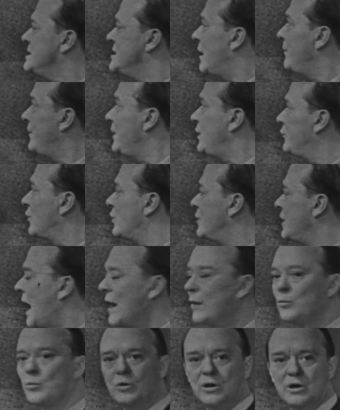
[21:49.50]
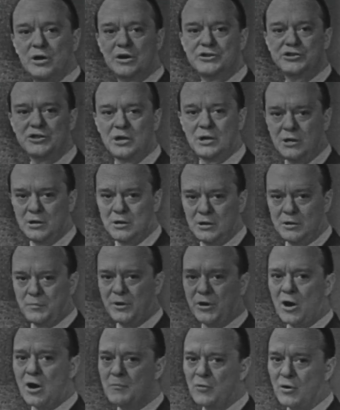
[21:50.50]
These are not words,
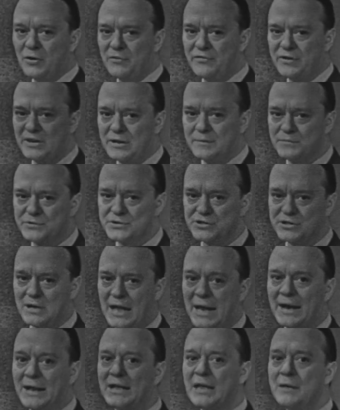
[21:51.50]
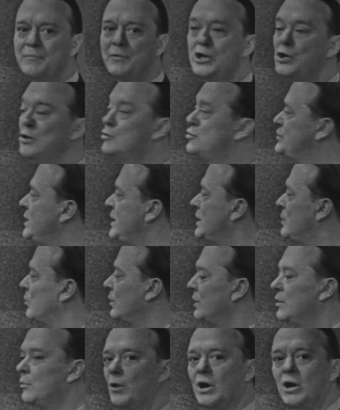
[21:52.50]
but are morphemes. And it can be used
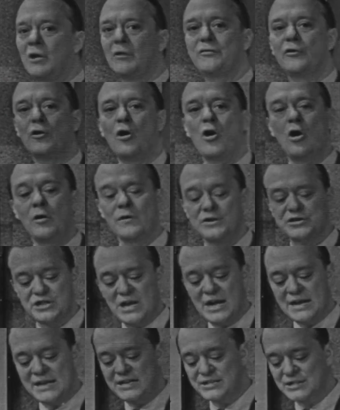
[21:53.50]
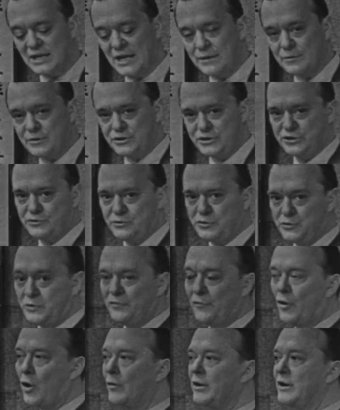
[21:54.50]
equally well for all the Chinese languages, which
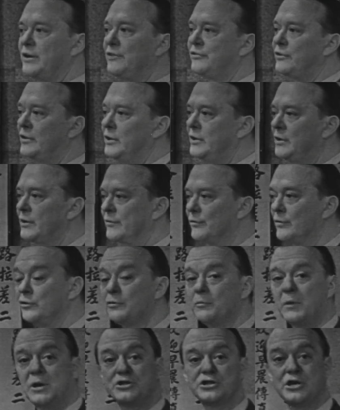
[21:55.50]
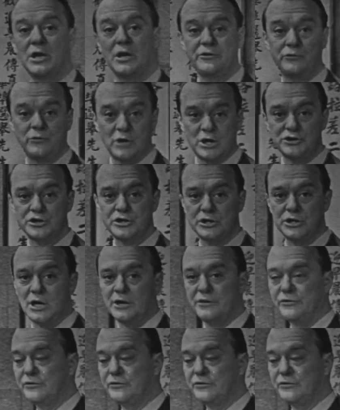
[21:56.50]
we've already seen differ as much as Russian does